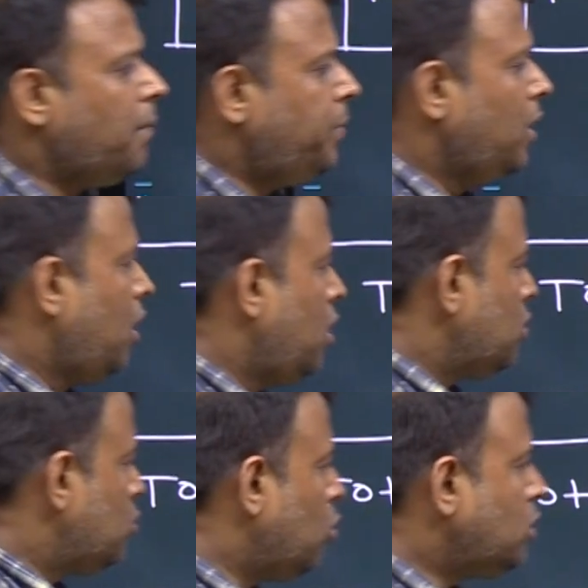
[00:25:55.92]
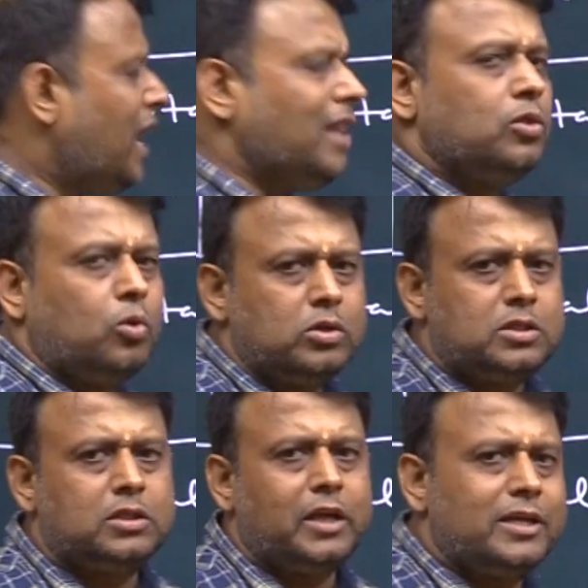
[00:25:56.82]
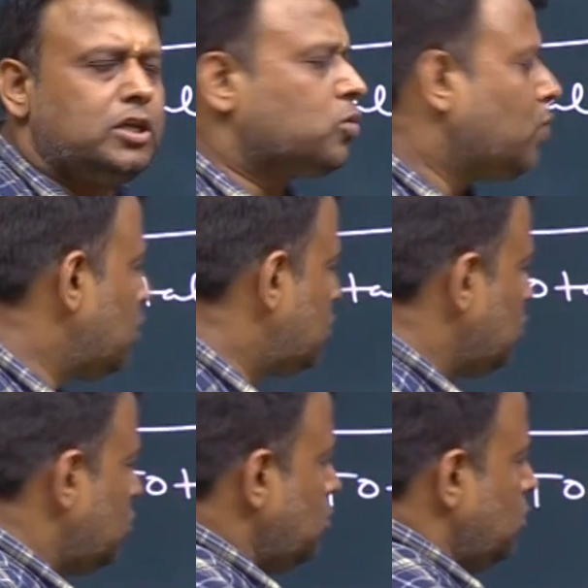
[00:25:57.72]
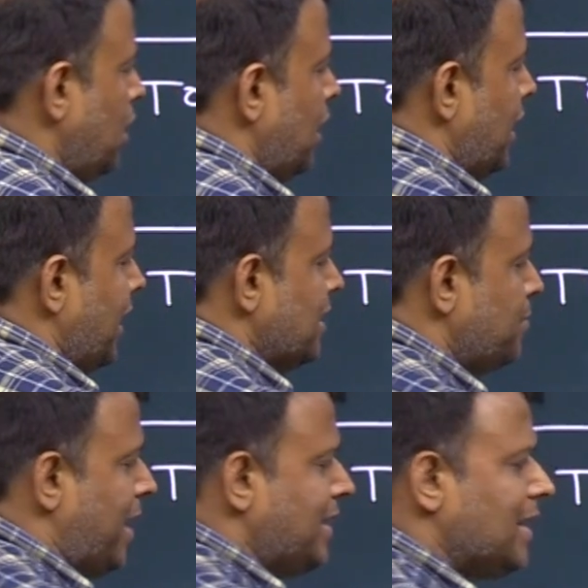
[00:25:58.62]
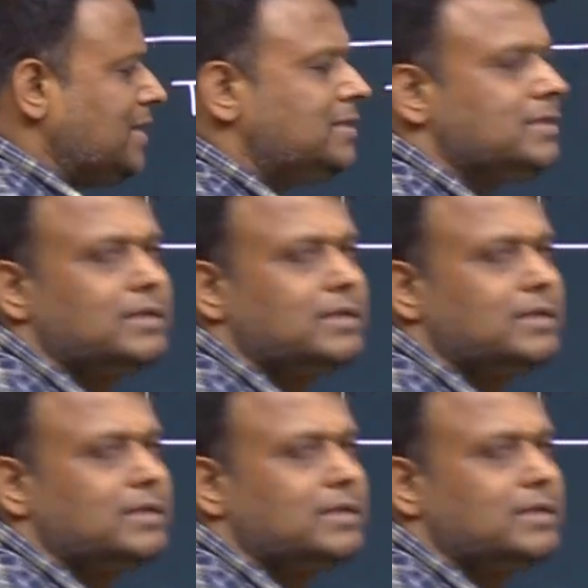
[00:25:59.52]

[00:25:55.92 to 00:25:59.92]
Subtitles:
of total nodes is equal to n minus